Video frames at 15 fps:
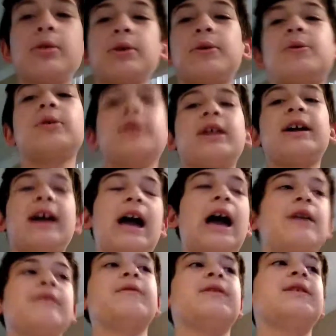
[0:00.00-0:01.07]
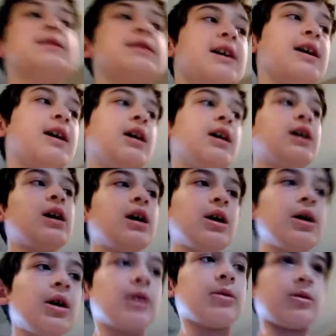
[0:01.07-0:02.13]
record like half of the day.
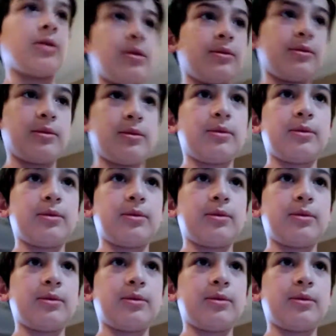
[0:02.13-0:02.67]
I